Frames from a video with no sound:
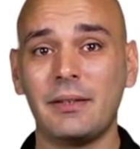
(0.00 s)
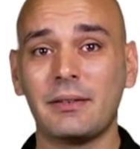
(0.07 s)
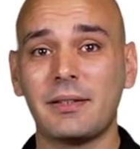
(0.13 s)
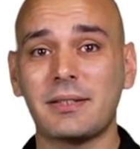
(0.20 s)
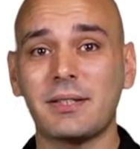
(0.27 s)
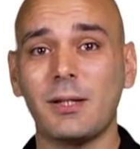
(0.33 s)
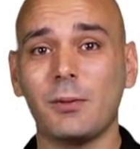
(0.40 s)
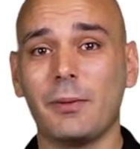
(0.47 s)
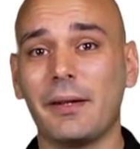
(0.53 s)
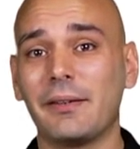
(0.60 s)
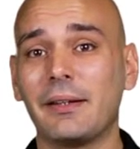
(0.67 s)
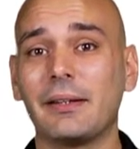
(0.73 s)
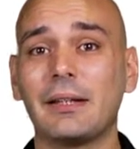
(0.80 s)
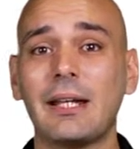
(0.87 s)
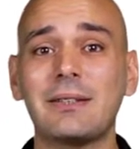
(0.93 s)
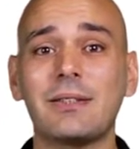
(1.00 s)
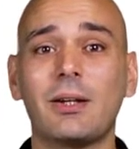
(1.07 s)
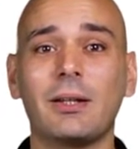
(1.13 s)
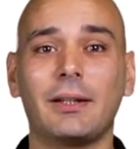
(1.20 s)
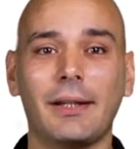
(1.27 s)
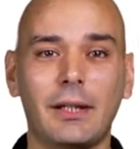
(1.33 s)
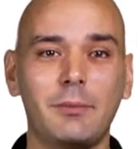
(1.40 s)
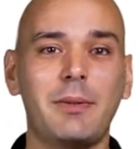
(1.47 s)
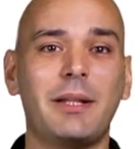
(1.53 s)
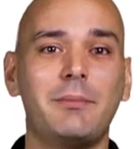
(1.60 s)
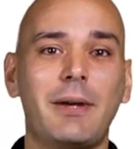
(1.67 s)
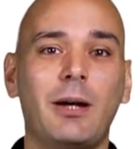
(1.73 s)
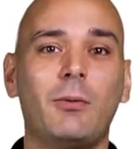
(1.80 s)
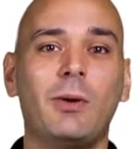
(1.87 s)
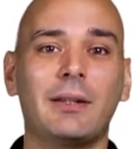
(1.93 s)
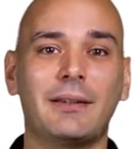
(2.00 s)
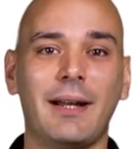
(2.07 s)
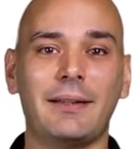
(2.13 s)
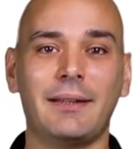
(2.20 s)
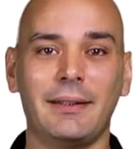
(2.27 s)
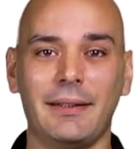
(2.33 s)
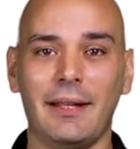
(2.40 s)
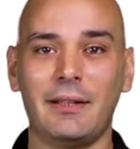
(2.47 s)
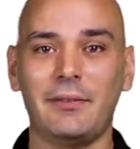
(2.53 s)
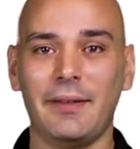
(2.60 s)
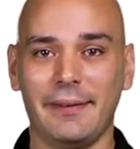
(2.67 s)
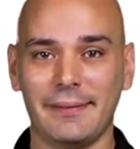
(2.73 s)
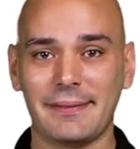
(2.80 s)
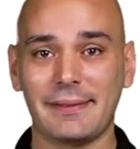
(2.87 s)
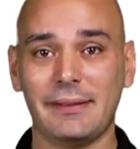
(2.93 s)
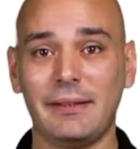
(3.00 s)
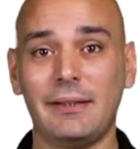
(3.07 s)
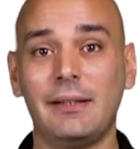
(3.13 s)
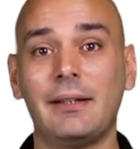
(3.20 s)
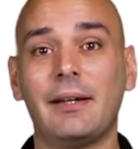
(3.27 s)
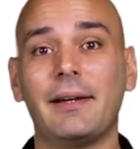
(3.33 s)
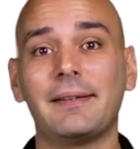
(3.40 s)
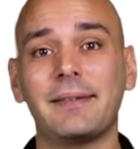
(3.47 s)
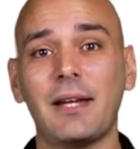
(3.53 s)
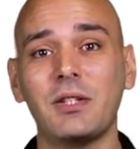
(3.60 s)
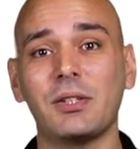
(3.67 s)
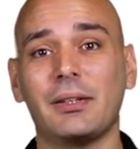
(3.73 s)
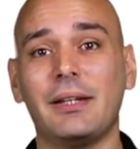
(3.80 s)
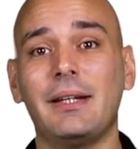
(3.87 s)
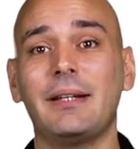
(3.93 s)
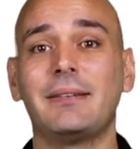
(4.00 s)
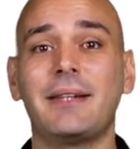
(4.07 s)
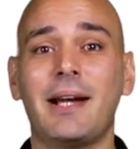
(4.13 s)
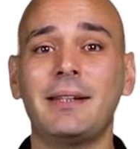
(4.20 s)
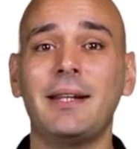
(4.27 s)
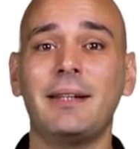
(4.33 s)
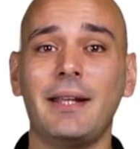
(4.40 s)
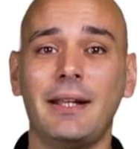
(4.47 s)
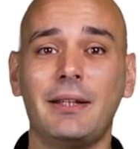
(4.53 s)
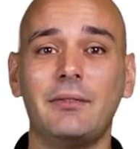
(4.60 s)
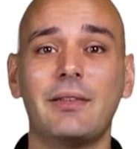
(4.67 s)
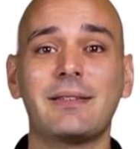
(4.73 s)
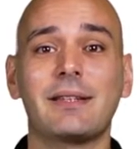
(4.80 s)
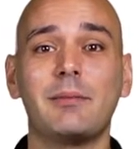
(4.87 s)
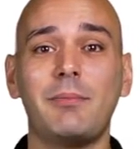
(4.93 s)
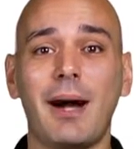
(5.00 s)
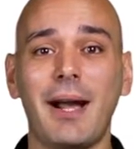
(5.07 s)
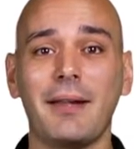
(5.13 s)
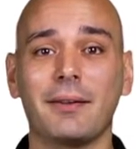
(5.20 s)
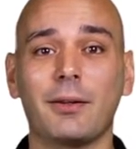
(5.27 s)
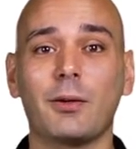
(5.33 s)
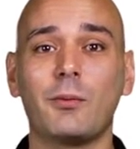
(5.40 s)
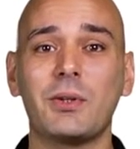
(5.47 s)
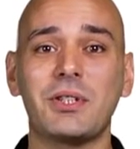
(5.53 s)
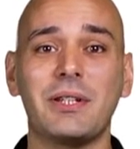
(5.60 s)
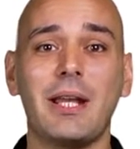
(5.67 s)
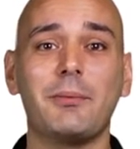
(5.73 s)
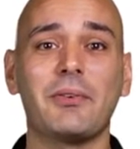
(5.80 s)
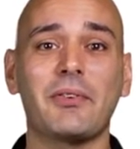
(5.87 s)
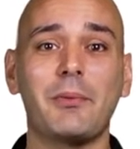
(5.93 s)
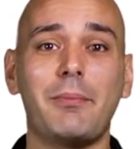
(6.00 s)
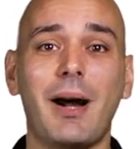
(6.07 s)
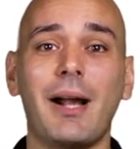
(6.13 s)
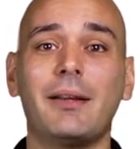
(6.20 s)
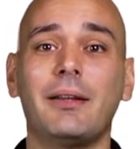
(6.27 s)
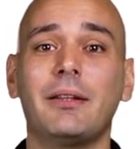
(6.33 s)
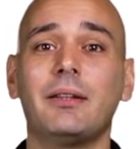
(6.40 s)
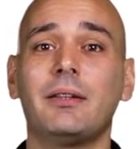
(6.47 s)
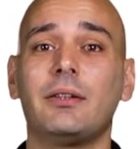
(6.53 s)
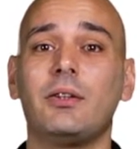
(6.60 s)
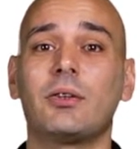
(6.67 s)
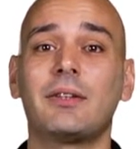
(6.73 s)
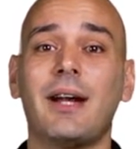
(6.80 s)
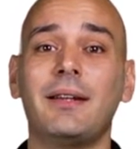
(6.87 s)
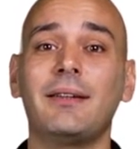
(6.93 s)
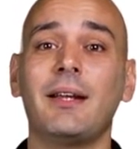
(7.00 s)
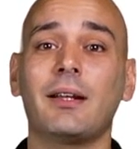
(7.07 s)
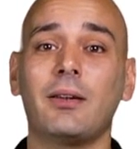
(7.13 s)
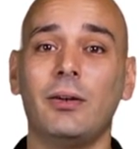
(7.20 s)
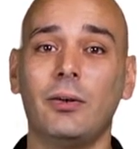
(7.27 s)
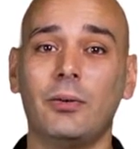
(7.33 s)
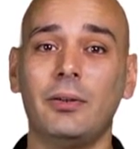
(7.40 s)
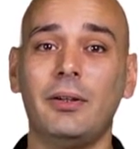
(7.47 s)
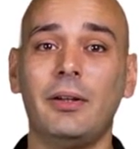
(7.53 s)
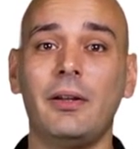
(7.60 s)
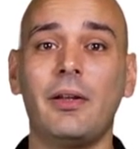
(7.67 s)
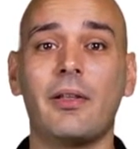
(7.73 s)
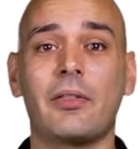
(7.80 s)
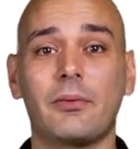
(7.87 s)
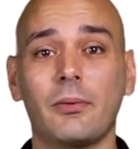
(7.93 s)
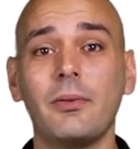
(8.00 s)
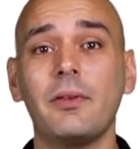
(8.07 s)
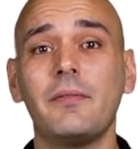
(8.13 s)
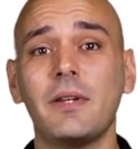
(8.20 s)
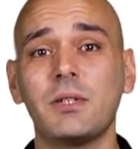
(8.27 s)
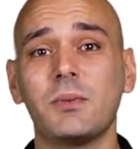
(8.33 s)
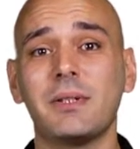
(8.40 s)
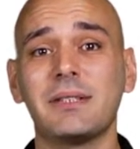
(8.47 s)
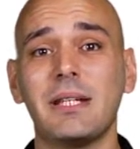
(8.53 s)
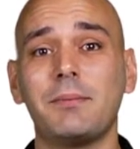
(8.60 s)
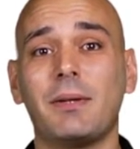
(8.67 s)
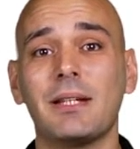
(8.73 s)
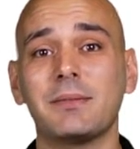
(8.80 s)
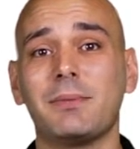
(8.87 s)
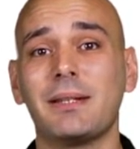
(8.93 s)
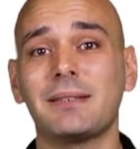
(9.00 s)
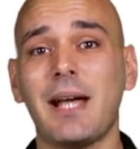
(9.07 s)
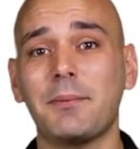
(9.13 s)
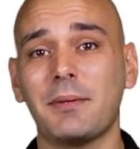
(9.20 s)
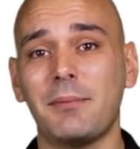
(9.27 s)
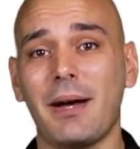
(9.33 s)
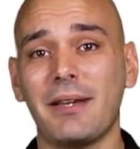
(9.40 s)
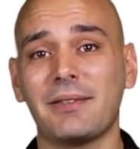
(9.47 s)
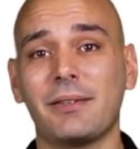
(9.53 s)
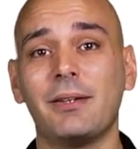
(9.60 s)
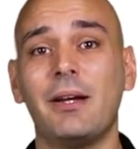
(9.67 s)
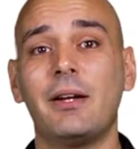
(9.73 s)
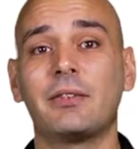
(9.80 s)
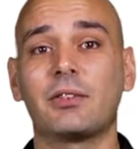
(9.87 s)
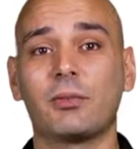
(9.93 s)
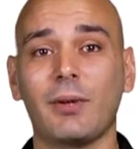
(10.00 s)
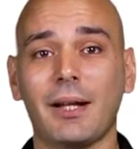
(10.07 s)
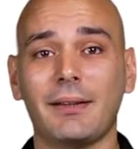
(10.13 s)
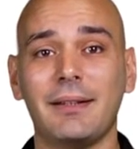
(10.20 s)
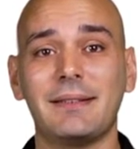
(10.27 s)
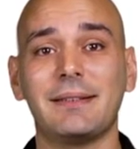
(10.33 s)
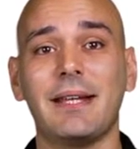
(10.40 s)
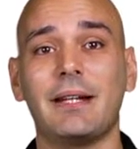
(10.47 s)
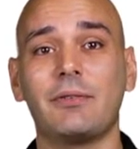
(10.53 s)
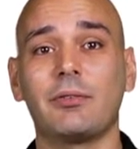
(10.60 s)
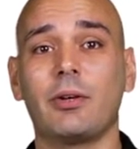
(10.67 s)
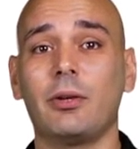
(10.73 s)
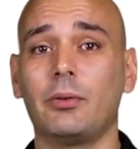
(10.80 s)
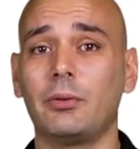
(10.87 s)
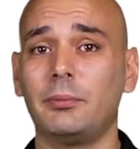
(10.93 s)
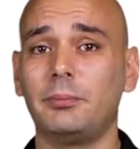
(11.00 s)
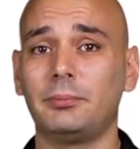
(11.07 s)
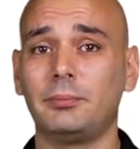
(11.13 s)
To start with, let's talk a little bit about what .NET is. Essentially, .NET is a compiler which enables compiling your .NET code through the Visual C++ optimizer directly to native code.